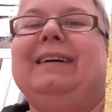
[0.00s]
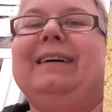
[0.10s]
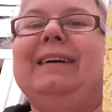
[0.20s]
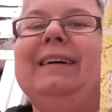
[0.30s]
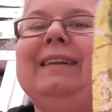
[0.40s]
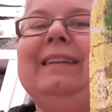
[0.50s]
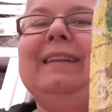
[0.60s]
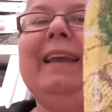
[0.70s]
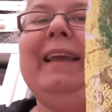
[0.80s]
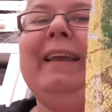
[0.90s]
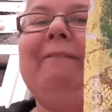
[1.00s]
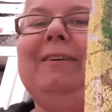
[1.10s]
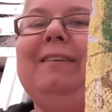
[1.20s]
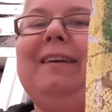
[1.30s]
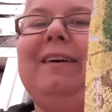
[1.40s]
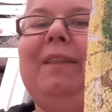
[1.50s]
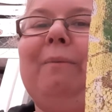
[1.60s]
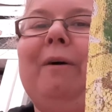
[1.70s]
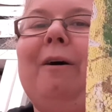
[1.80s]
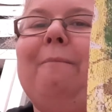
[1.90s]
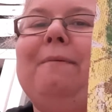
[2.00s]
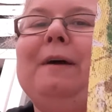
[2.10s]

and once you cut them up,